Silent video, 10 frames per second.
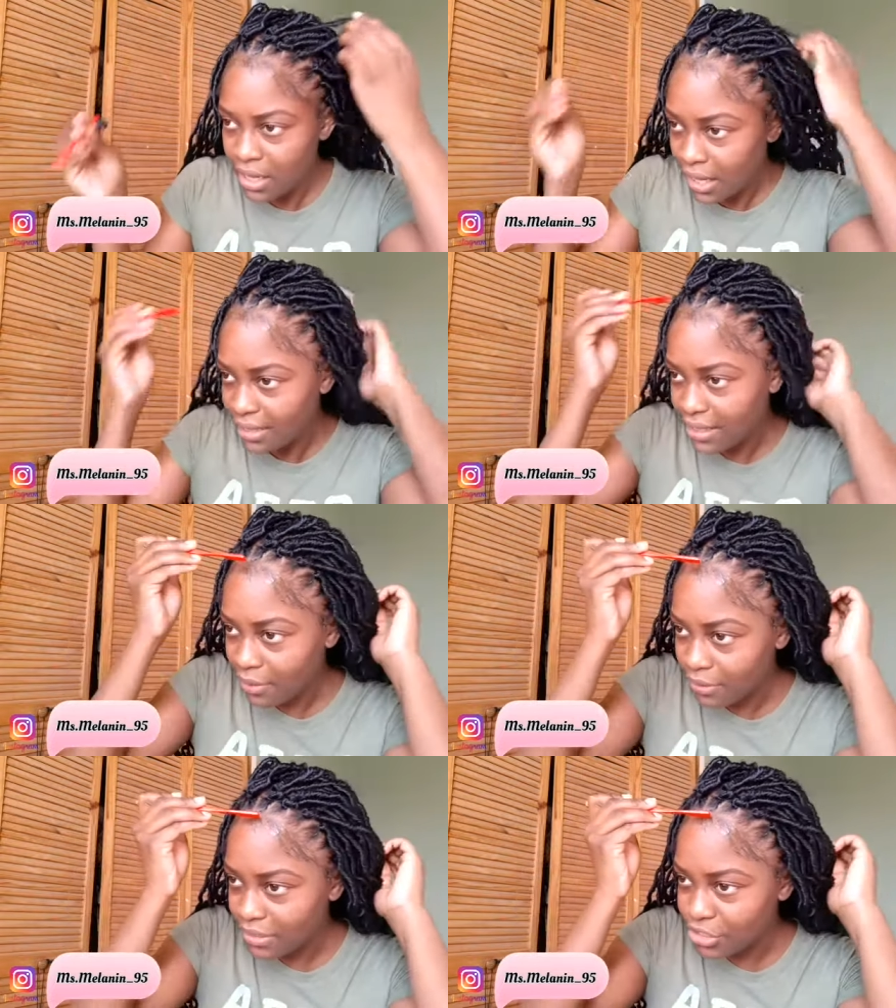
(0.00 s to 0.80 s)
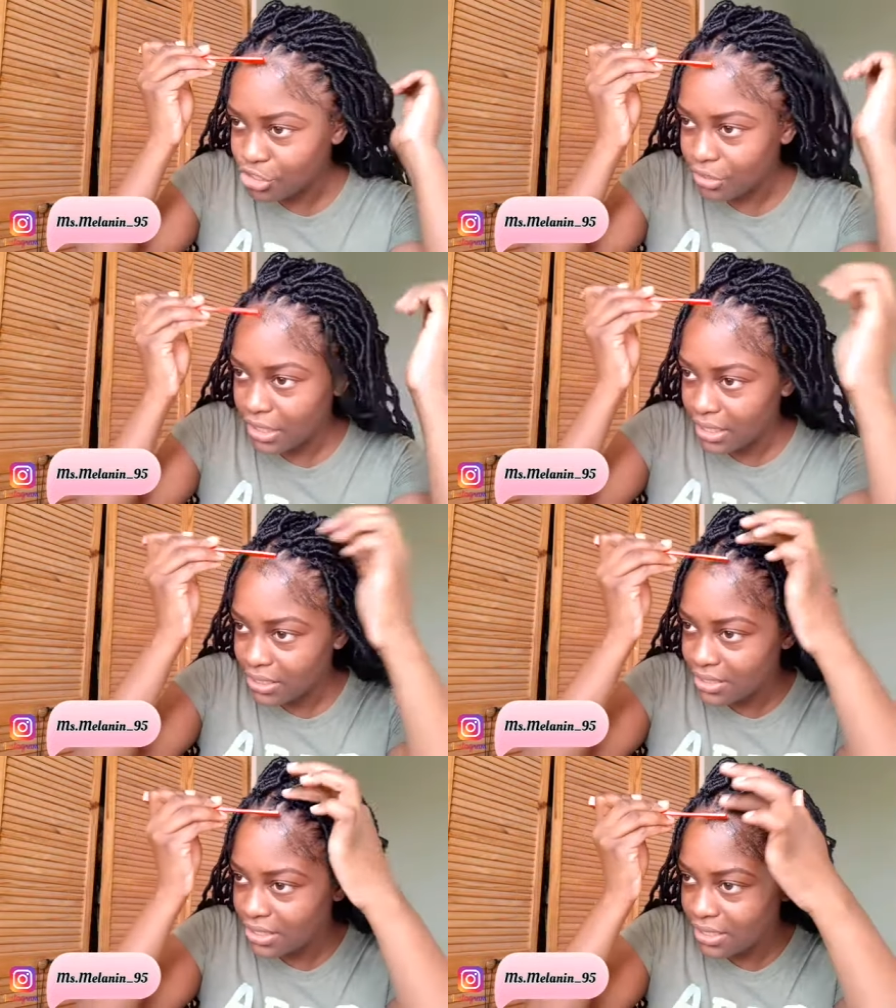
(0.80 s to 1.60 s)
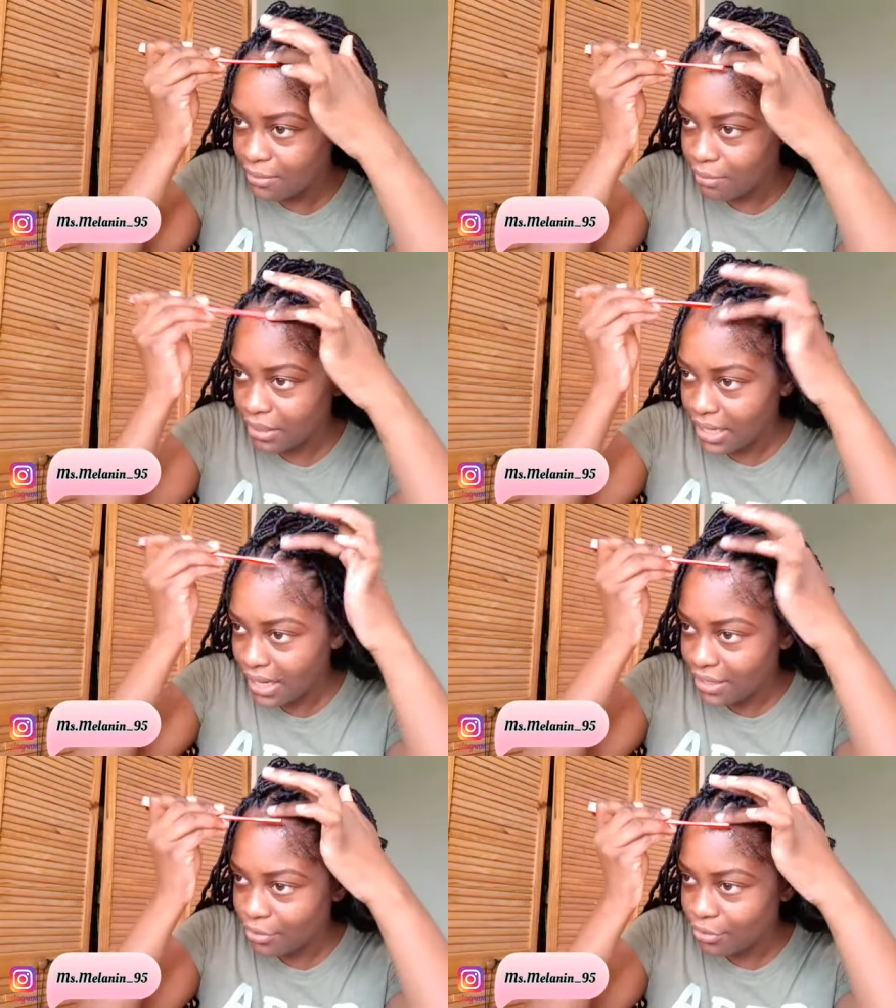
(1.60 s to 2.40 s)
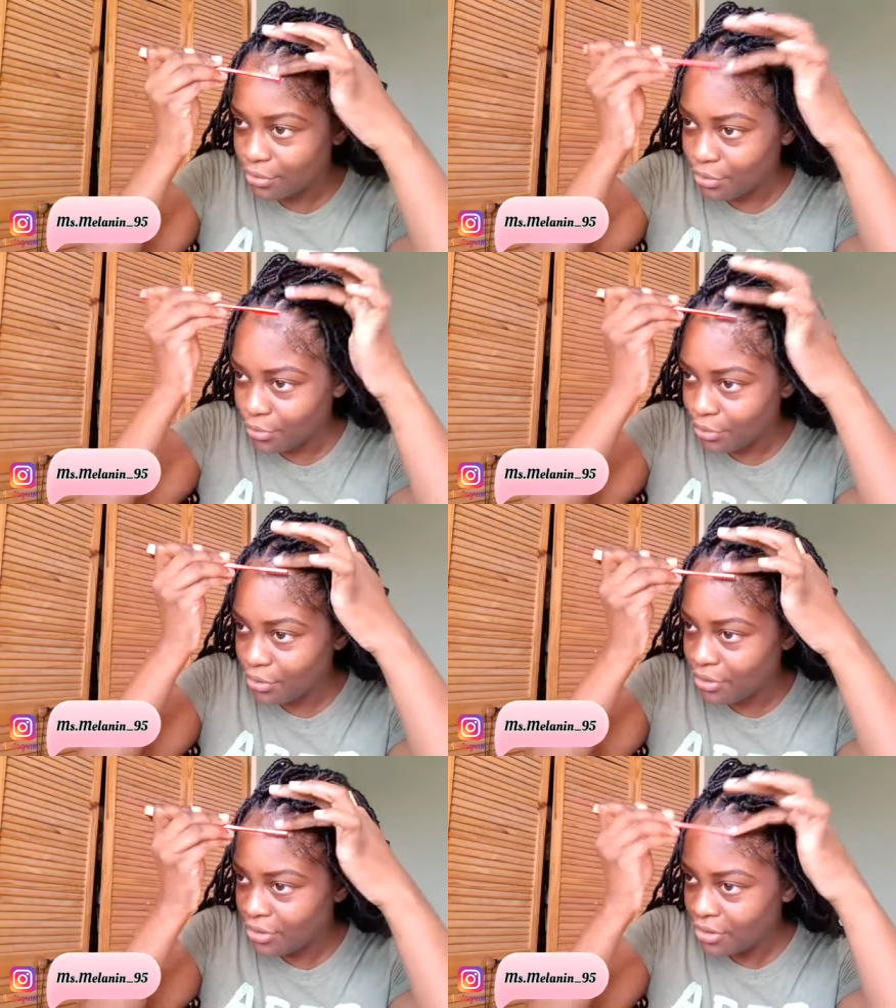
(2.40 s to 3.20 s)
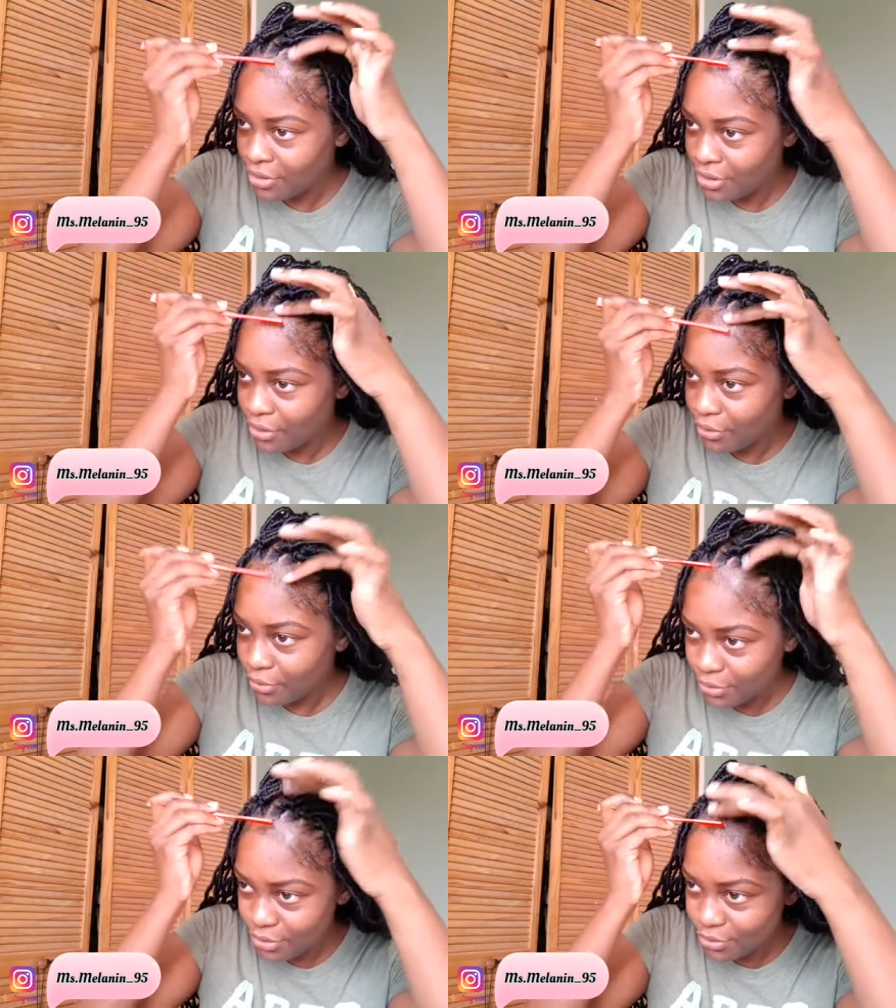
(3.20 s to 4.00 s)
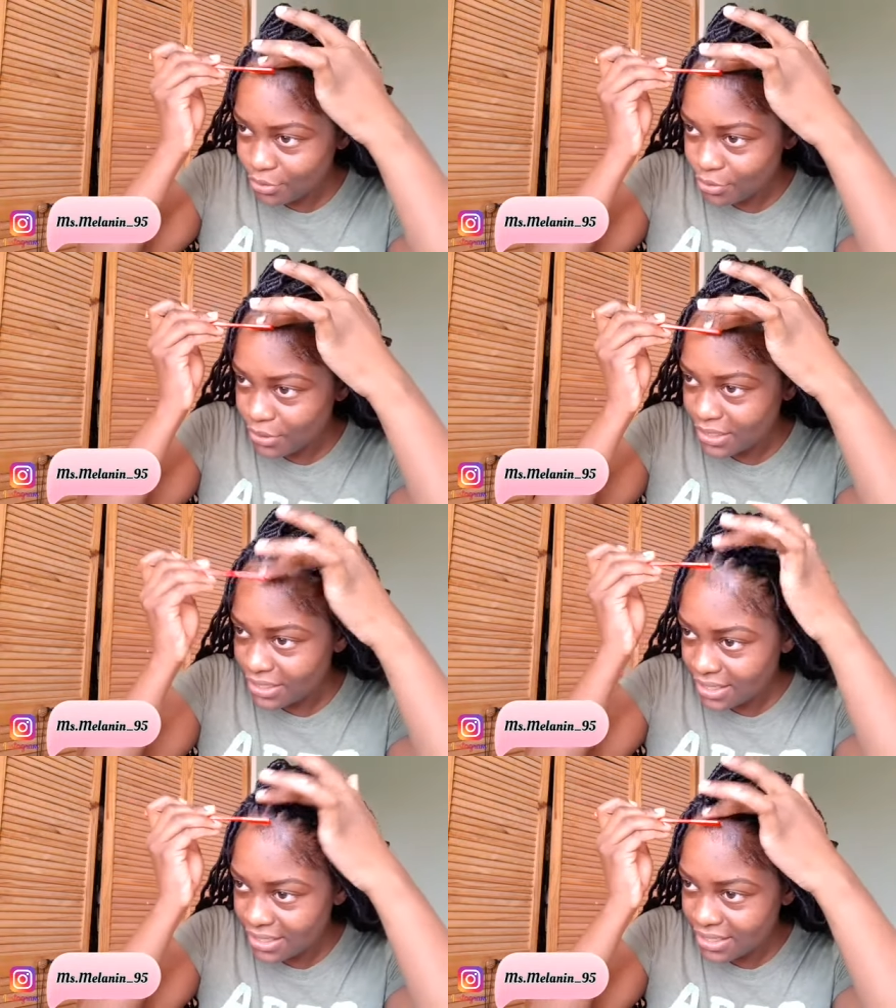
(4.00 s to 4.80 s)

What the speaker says: I think I want to try it, but I don't know how to do it.